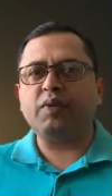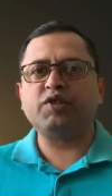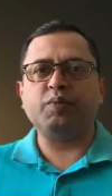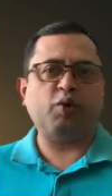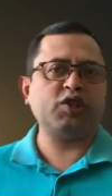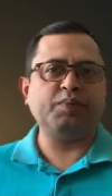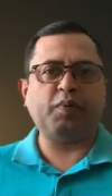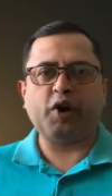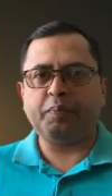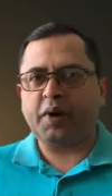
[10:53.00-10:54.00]
comes the most
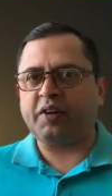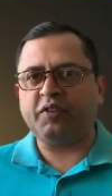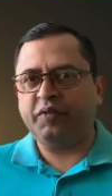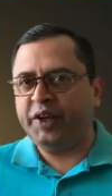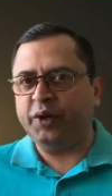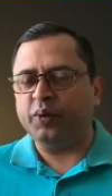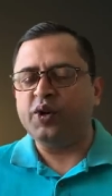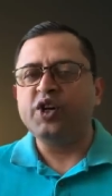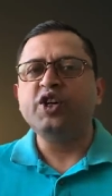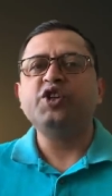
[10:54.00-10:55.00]
important part of the video,
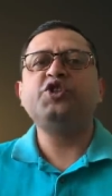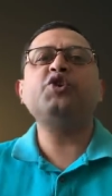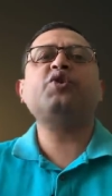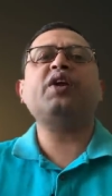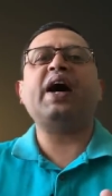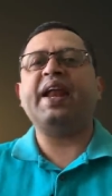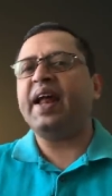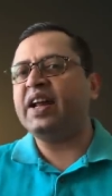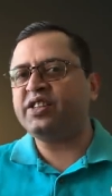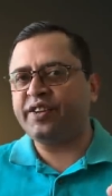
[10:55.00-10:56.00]
shukra
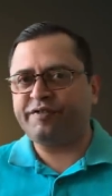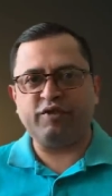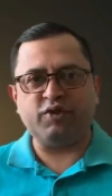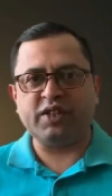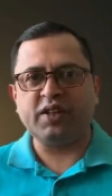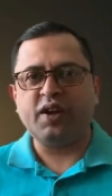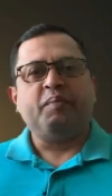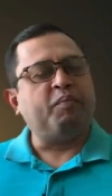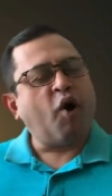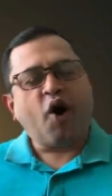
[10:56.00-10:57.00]
enhancing foods.
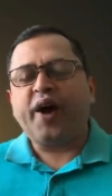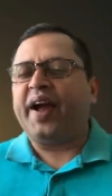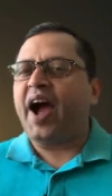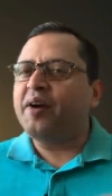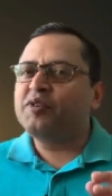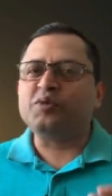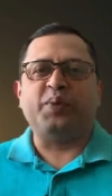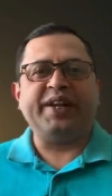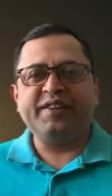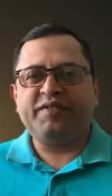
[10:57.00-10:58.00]
Boy, I was
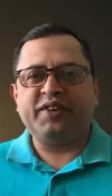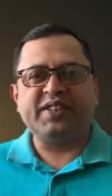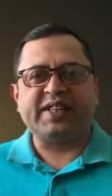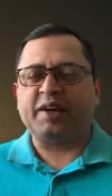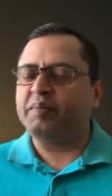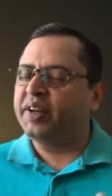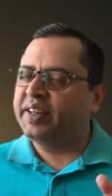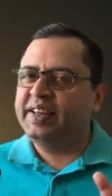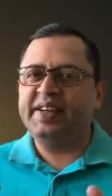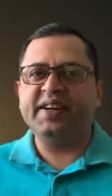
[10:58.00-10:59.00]
waiting for this
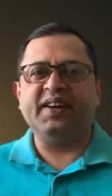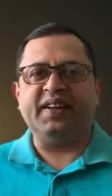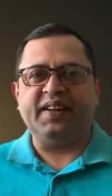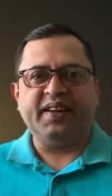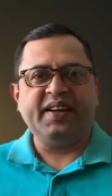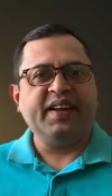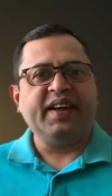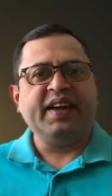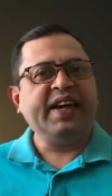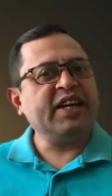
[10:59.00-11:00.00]
segment eagerly.
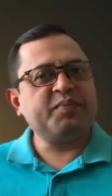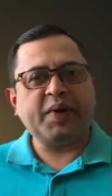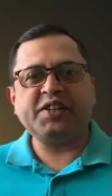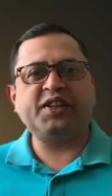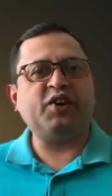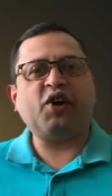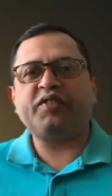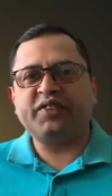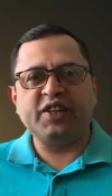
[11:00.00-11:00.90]
He has mentioned a lot of